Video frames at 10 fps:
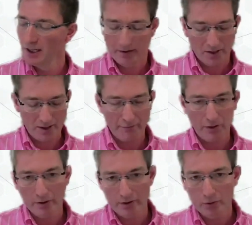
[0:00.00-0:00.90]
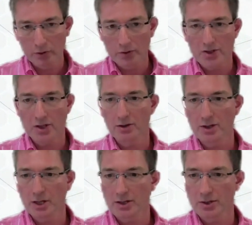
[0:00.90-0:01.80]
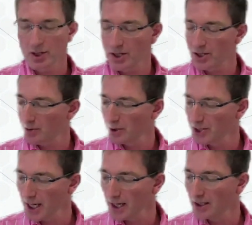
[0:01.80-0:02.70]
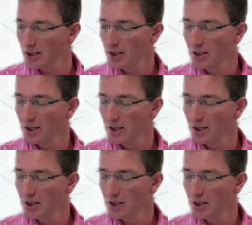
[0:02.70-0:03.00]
There's several other rules to use Article 6110.